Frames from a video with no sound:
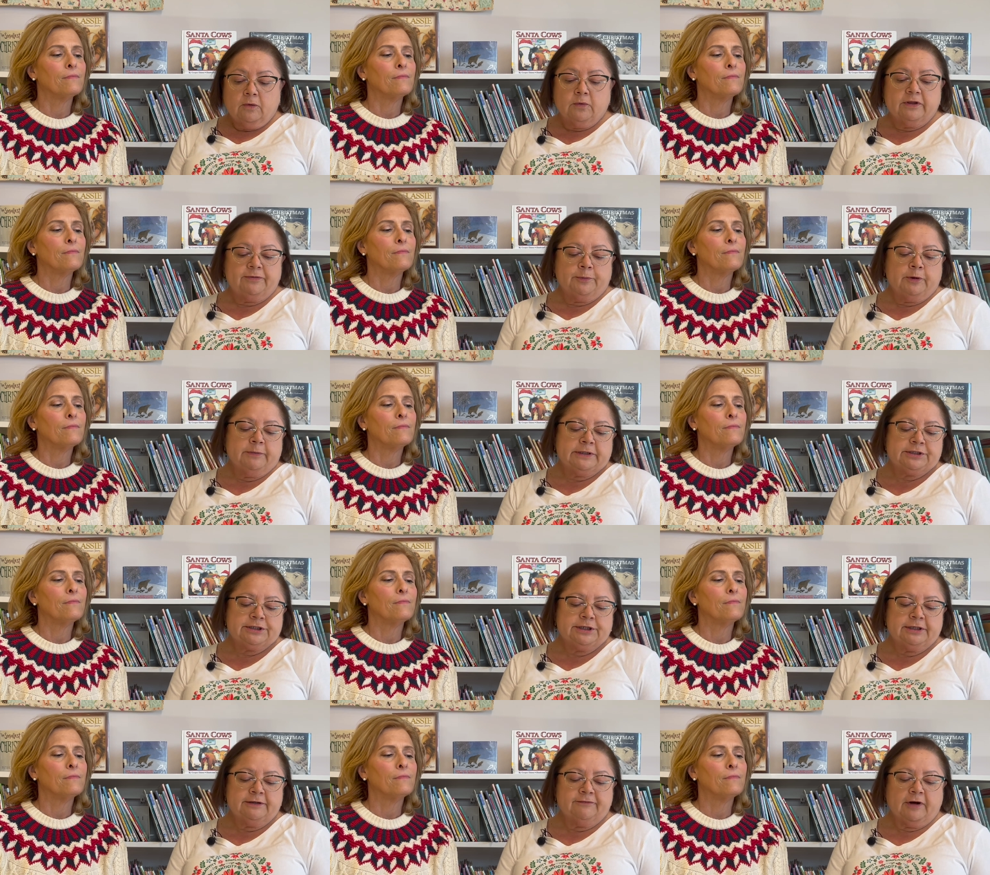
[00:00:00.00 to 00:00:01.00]
Speaker 1: With
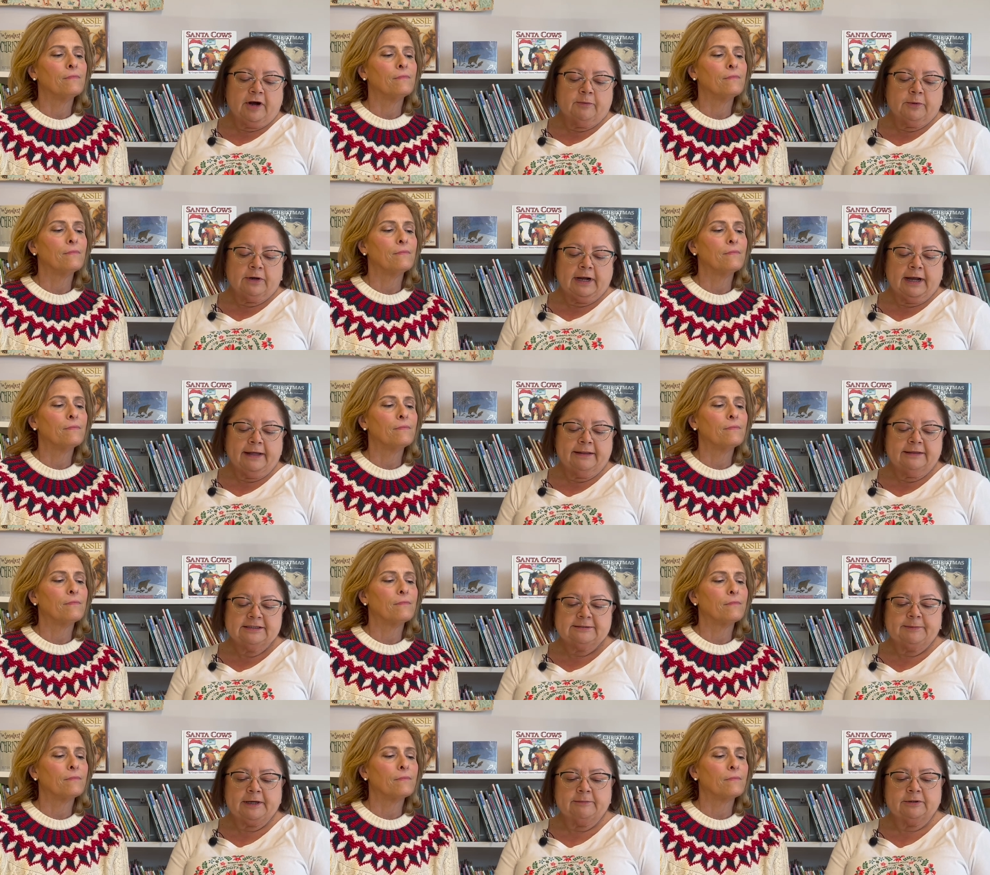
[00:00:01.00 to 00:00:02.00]
permission of
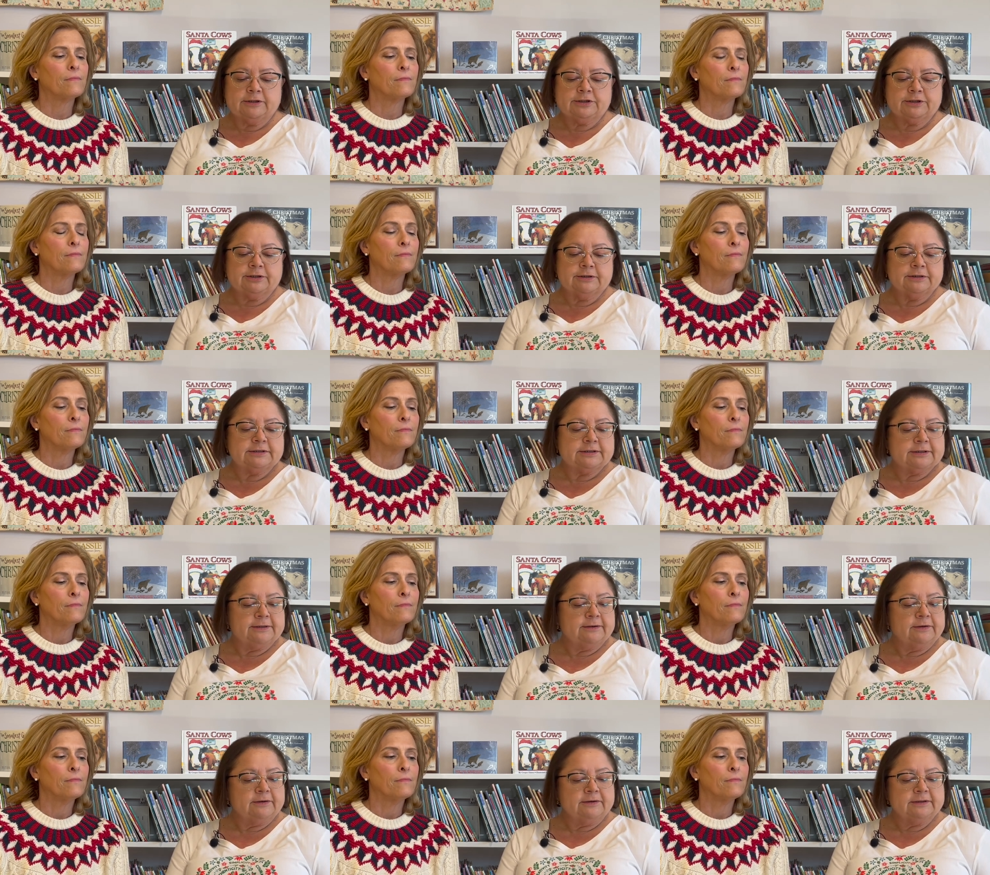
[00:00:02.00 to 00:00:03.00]
HarperCollins Publishers,
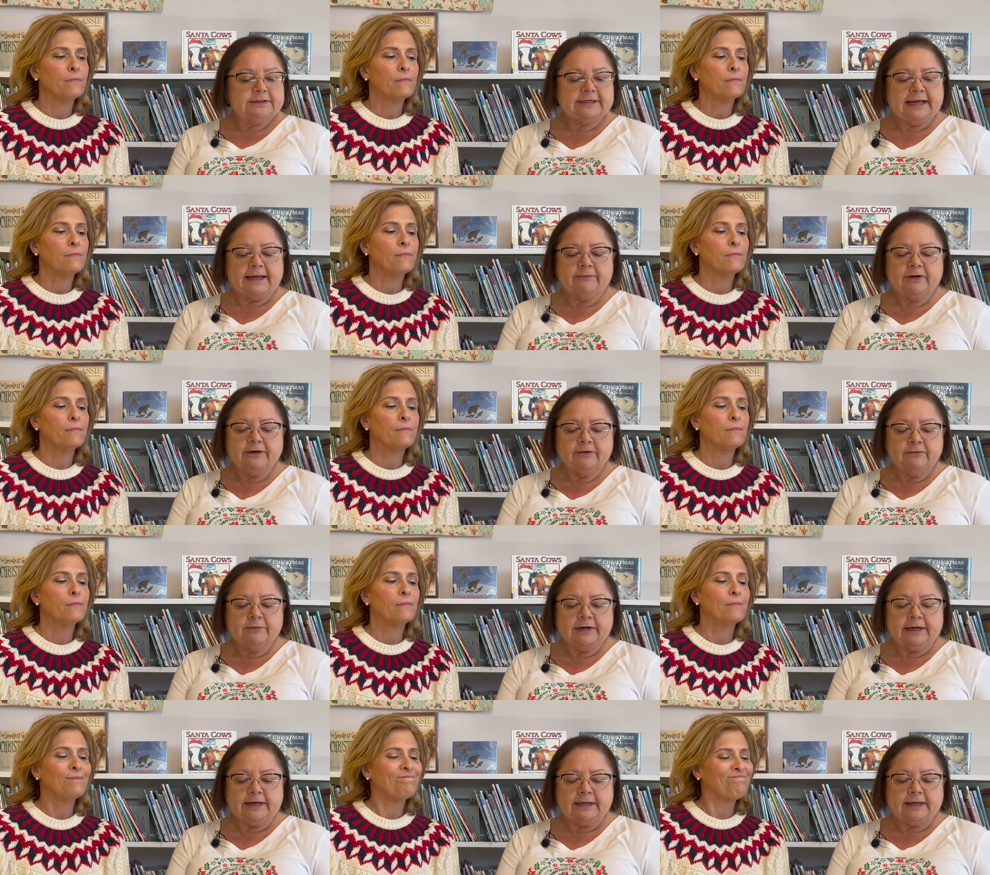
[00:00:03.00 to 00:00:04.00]
today we are
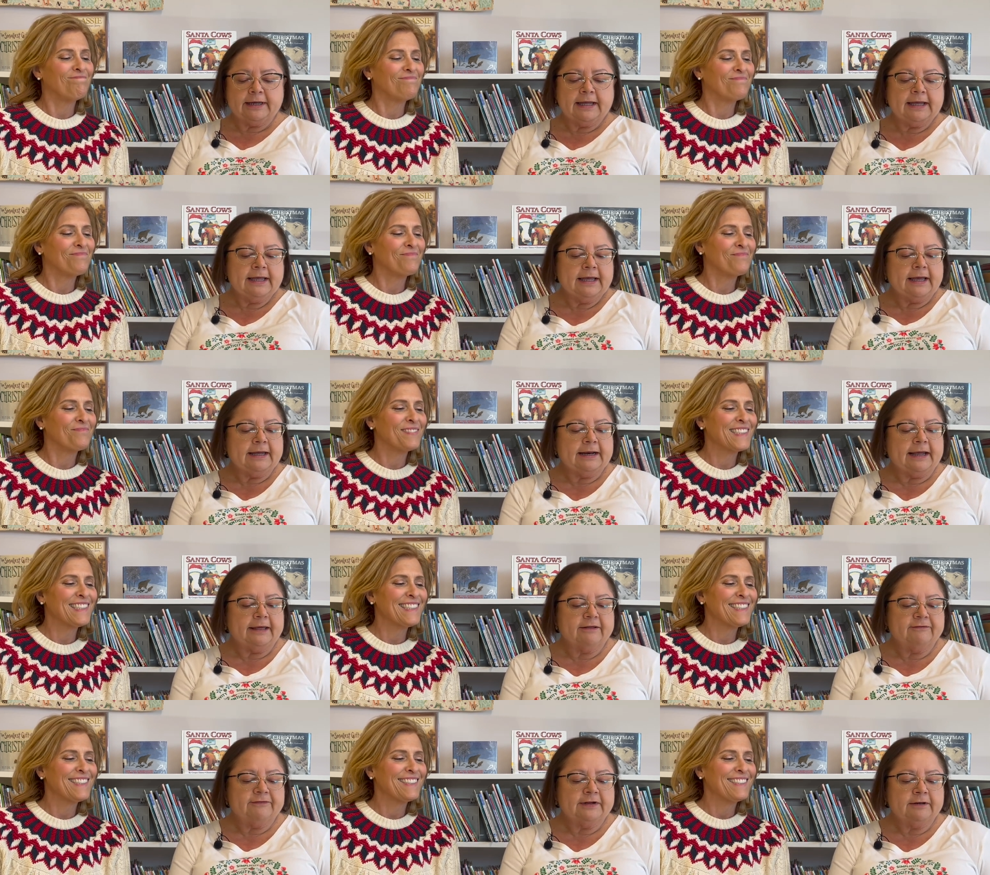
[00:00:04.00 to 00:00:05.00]
reading An
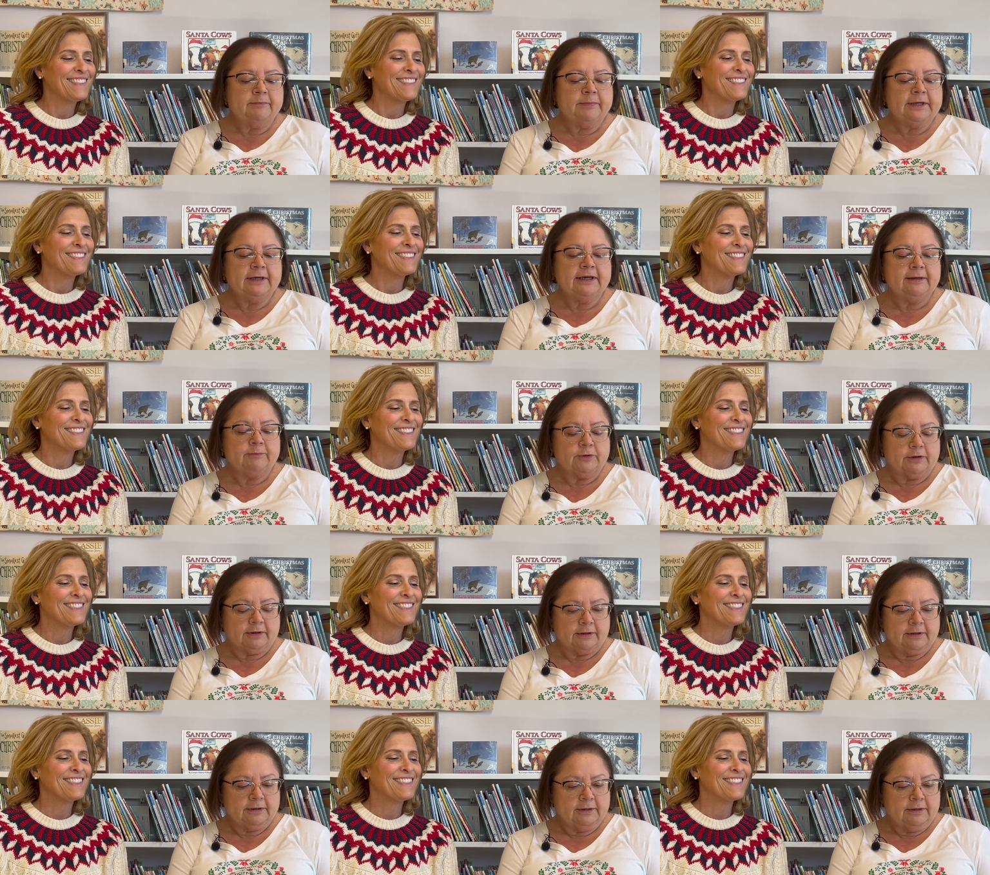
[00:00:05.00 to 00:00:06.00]
Elephant and Piggy
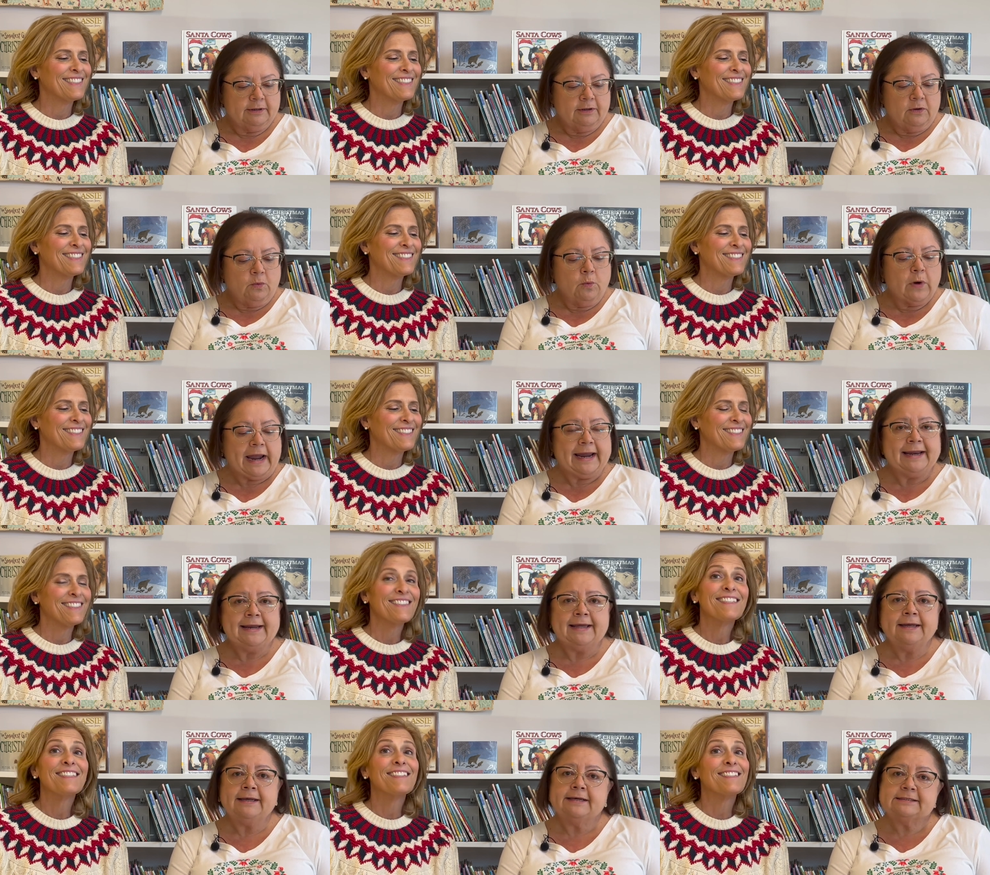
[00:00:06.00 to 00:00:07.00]
book
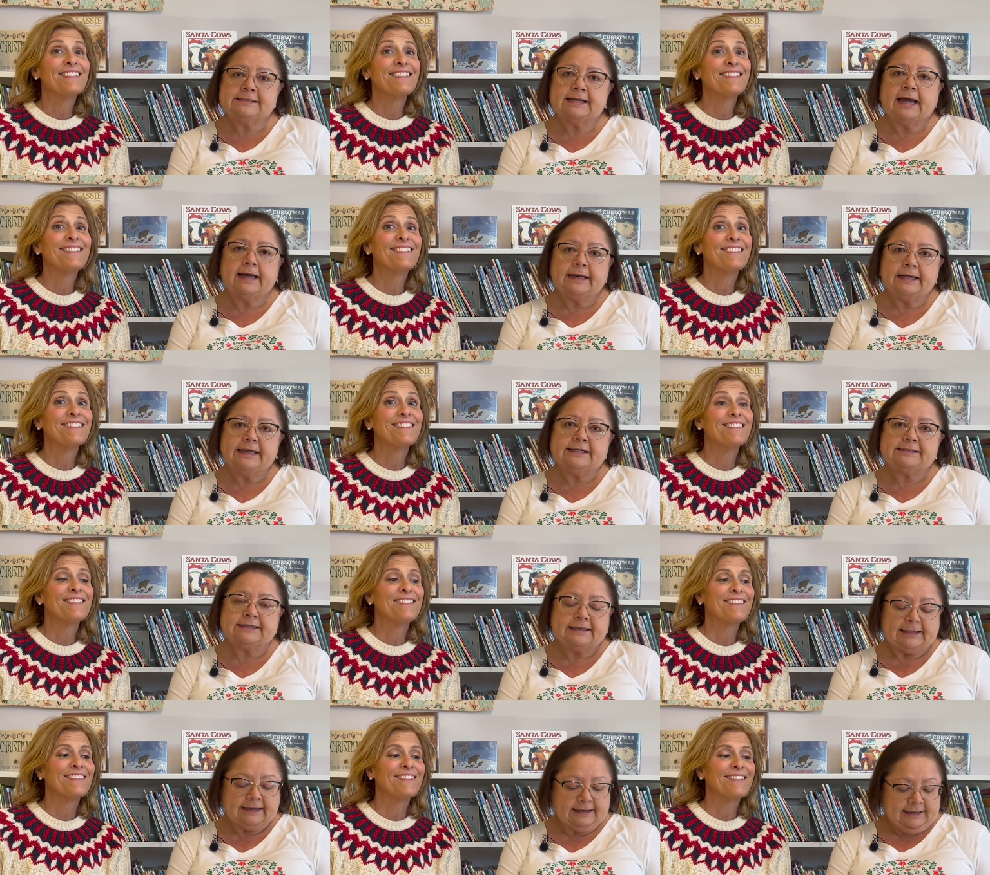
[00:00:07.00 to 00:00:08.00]
Waiting is Not
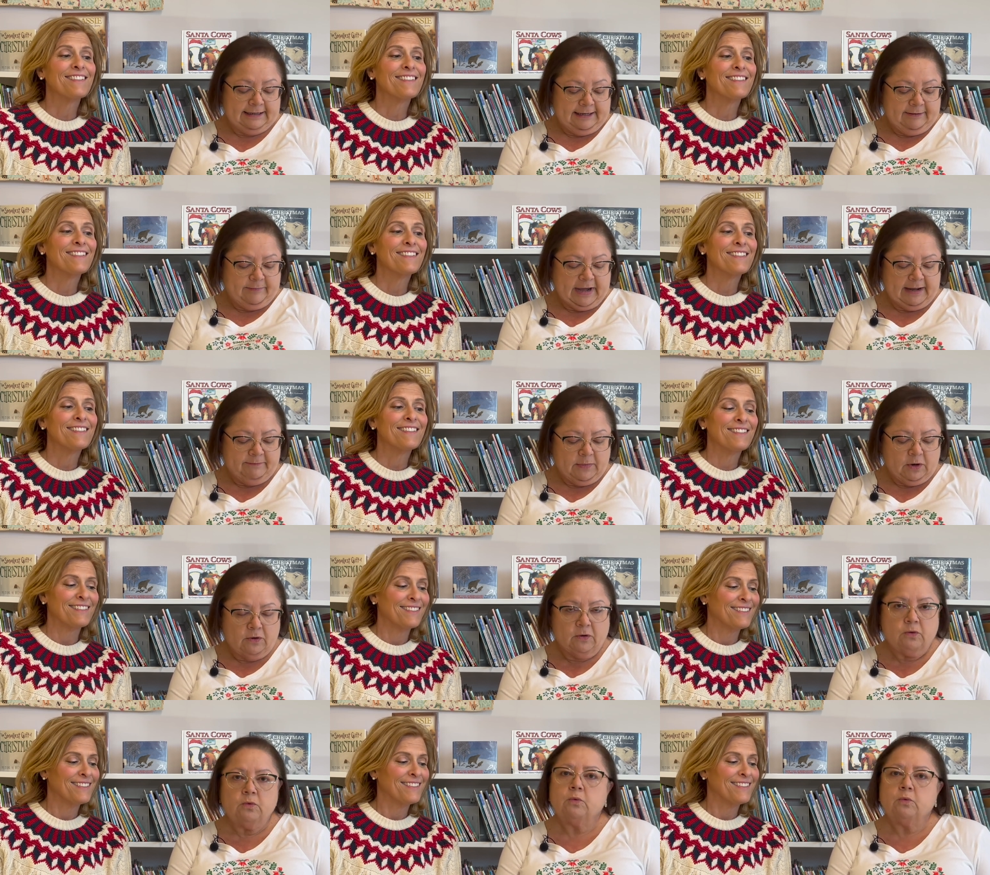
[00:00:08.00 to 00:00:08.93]
Easy by Mo